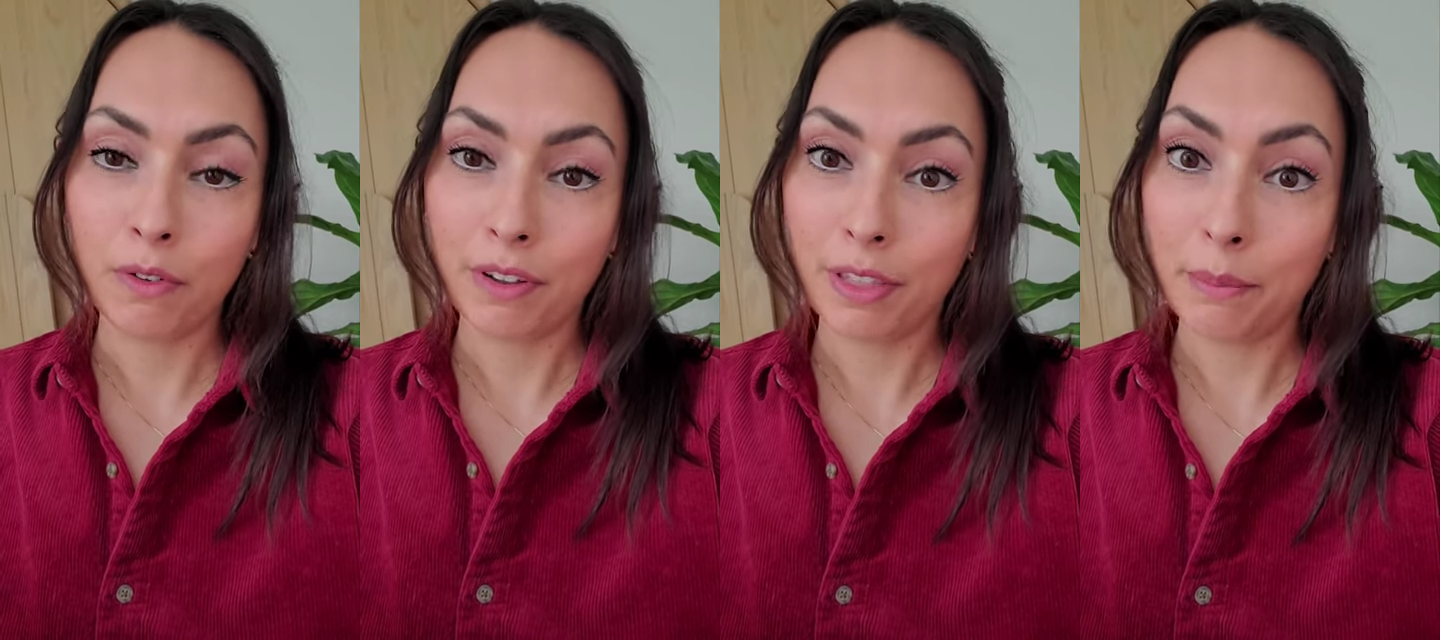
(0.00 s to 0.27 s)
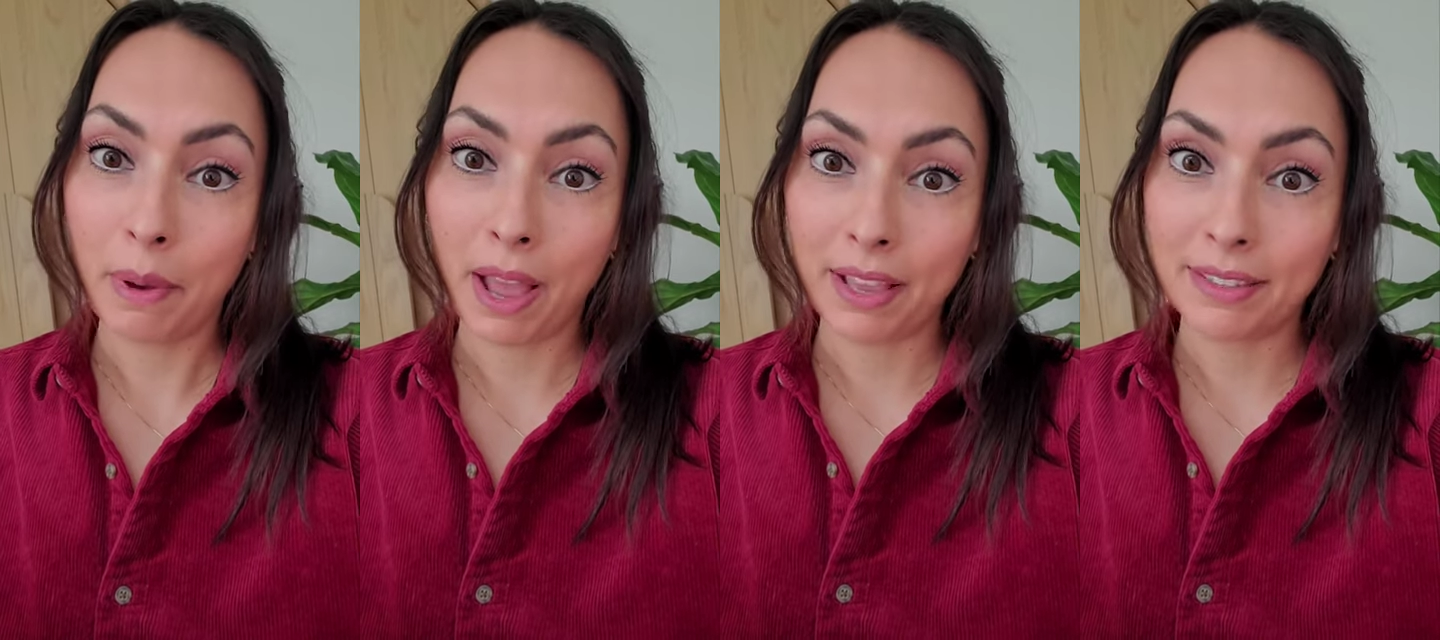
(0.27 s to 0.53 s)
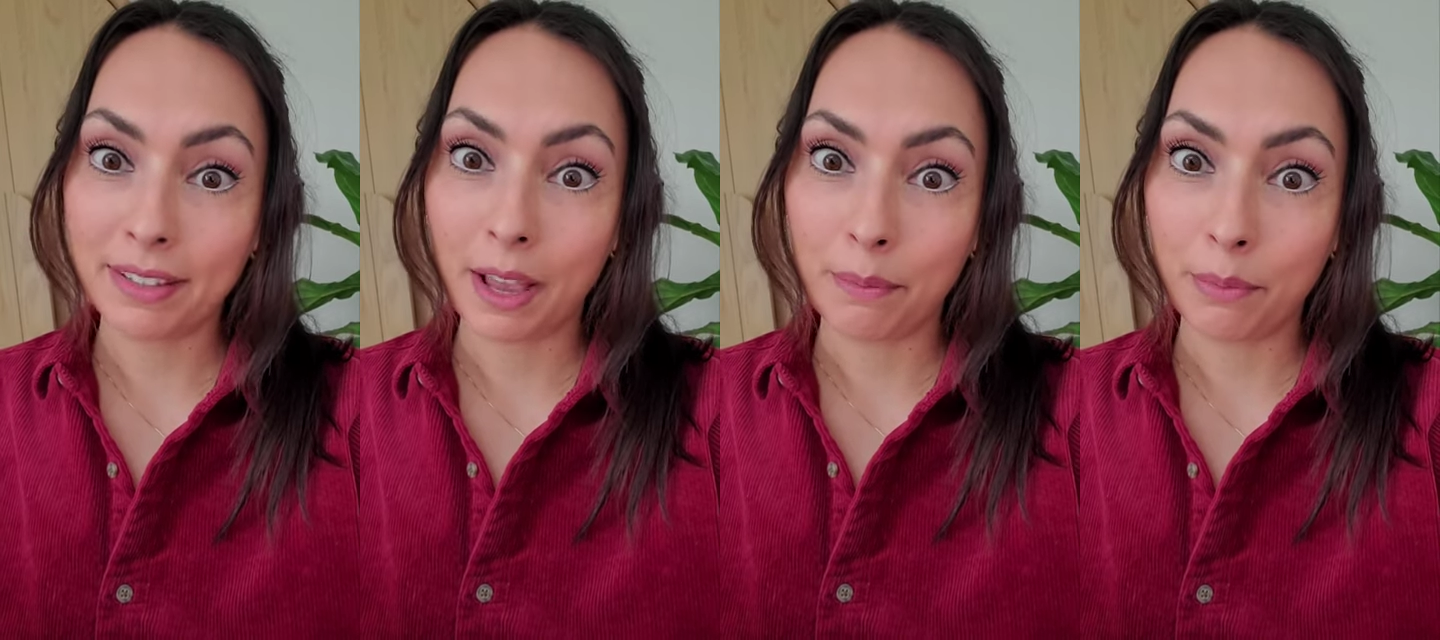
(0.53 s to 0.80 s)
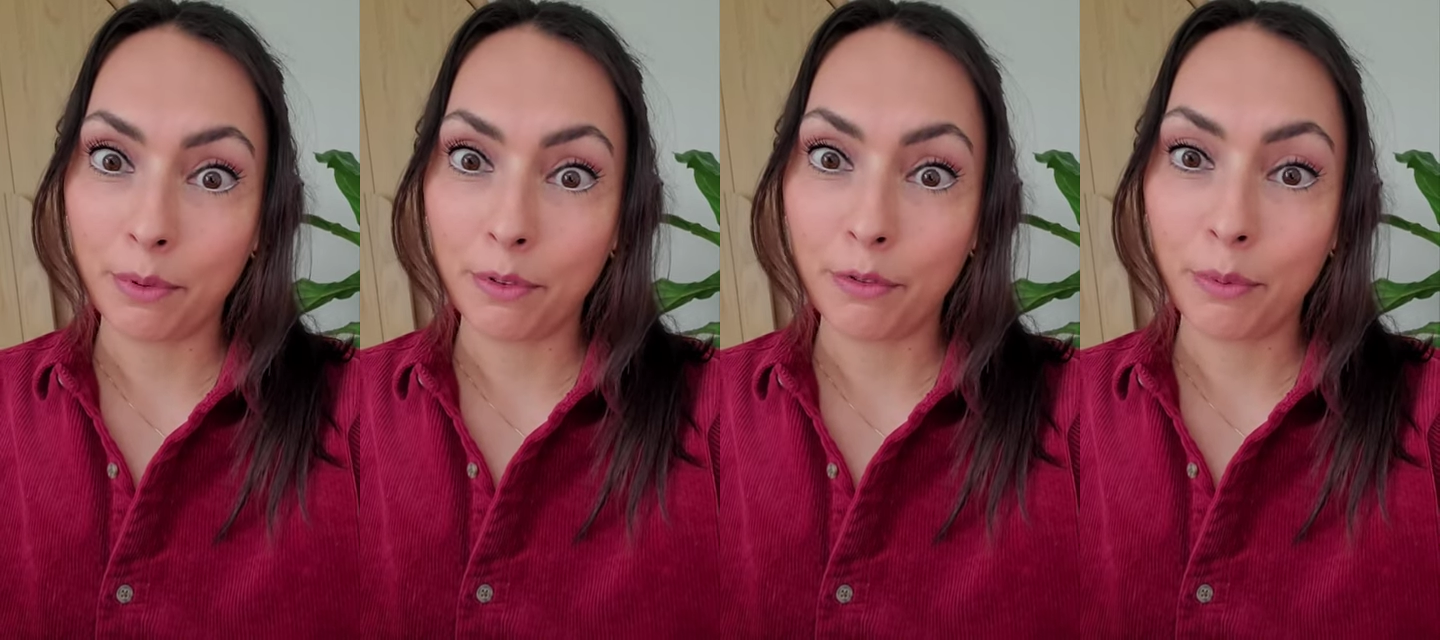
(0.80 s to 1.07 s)
the past
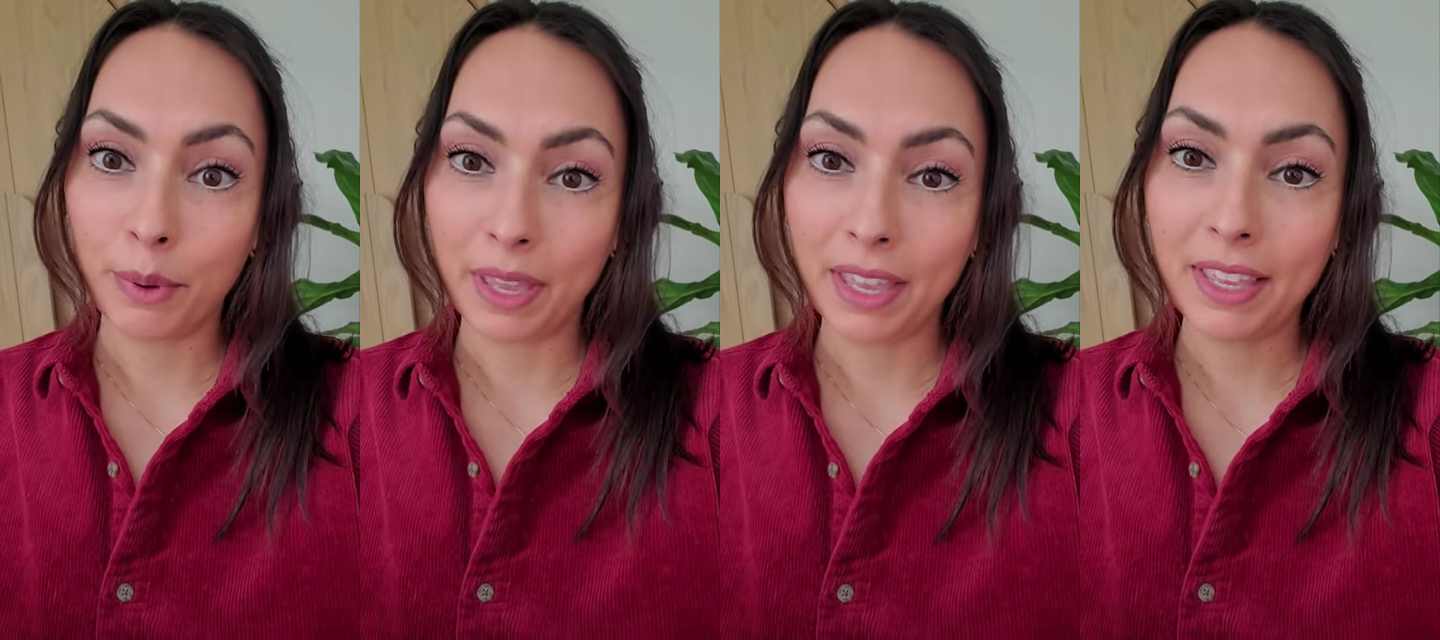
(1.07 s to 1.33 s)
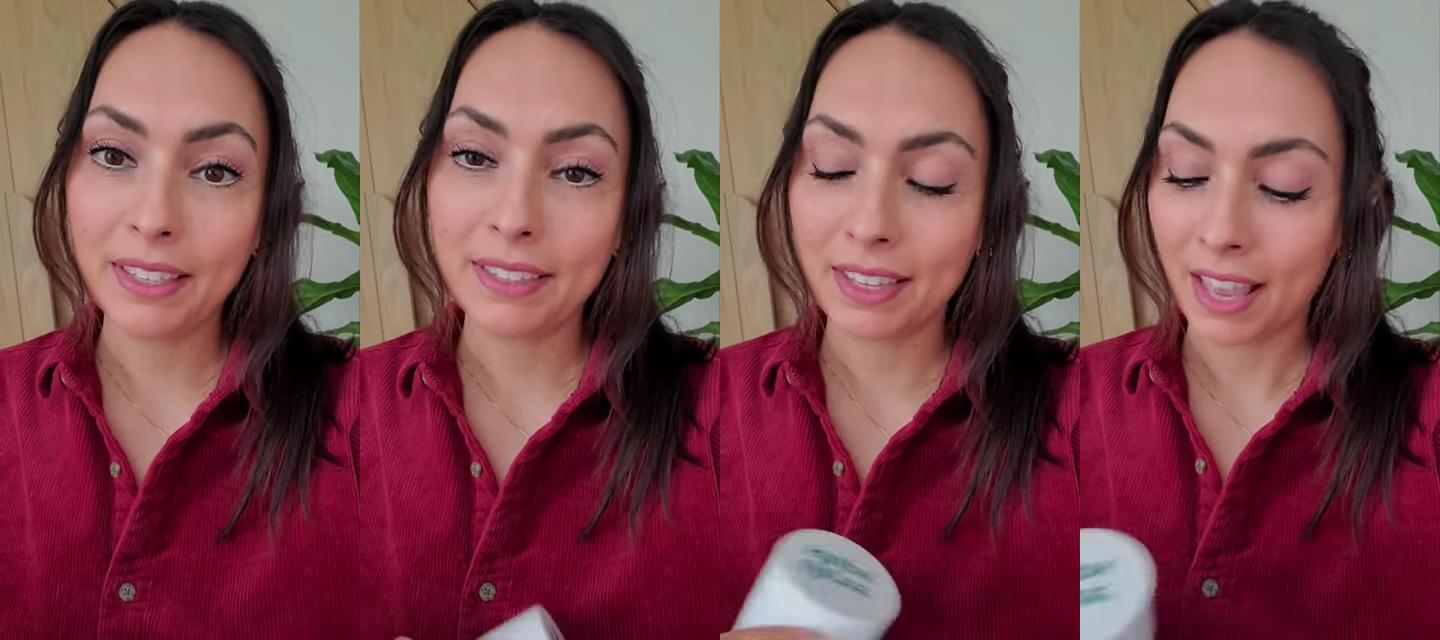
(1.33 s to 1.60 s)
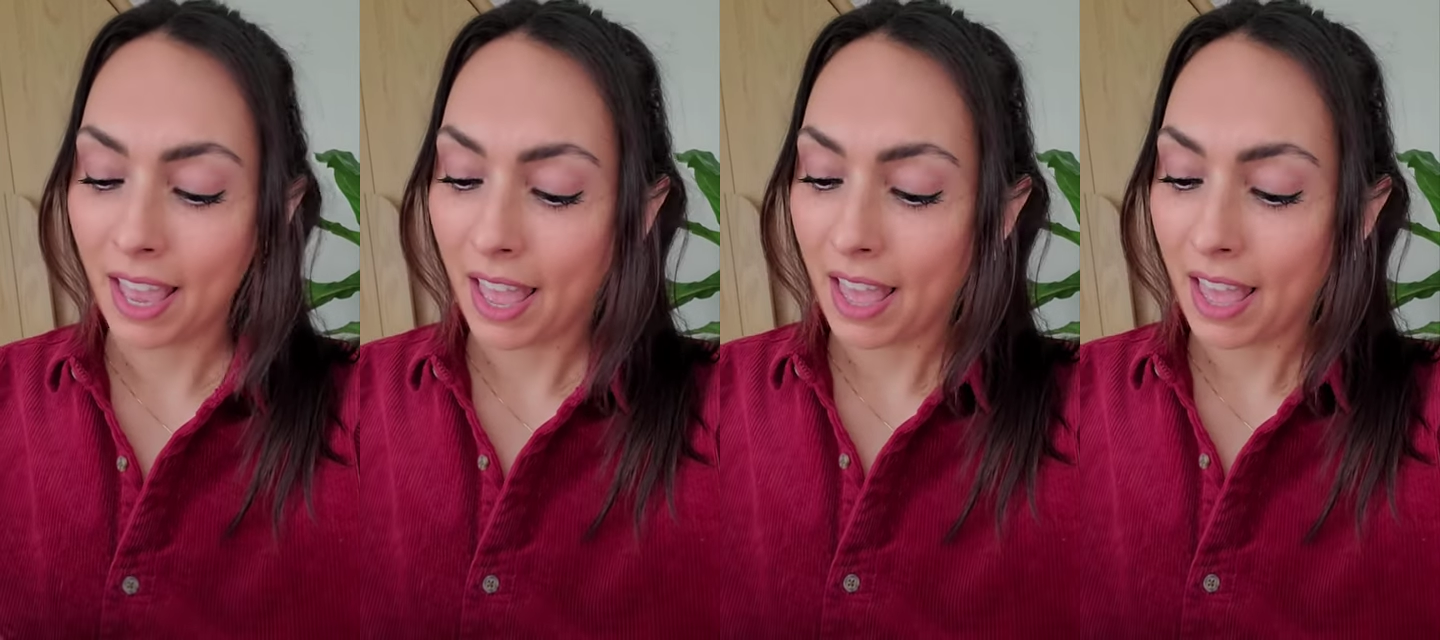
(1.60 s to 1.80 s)
couple of weeks.